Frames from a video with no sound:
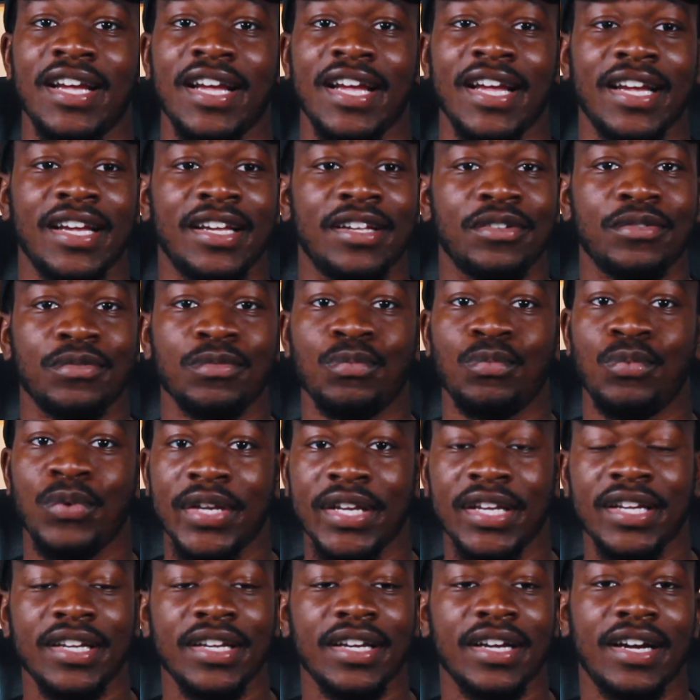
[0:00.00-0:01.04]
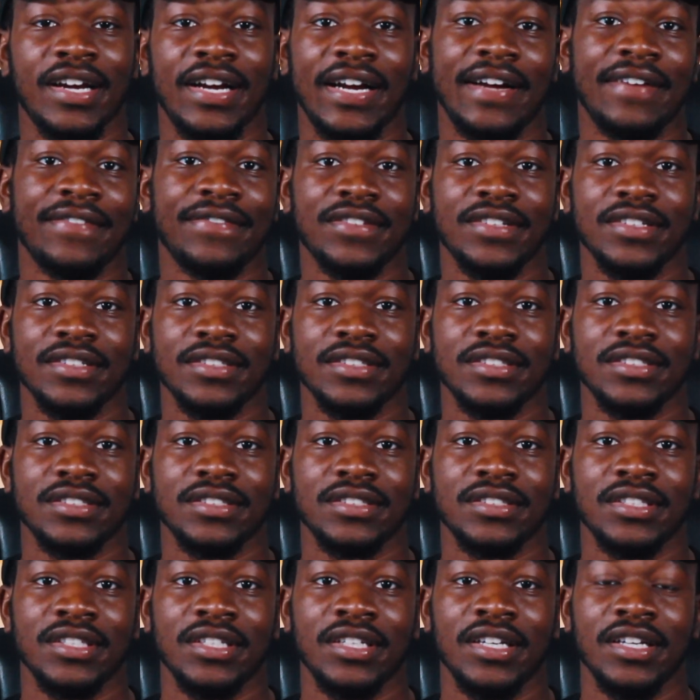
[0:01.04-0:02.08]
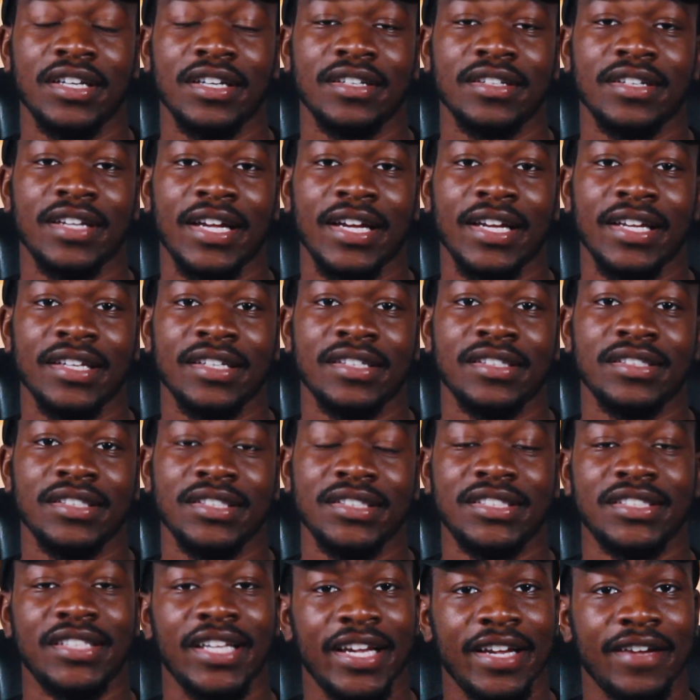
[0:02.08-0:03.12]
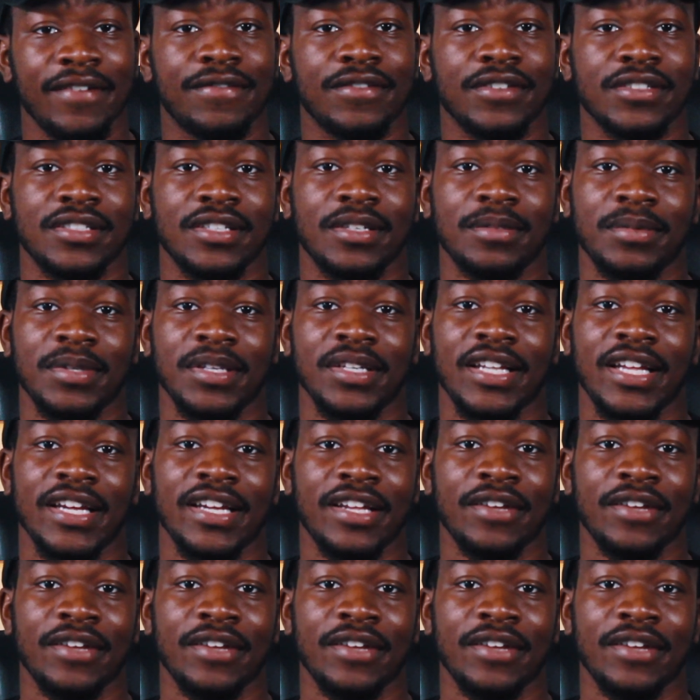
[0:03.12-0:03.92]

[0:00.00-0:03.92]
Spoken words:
And we have to stand for something.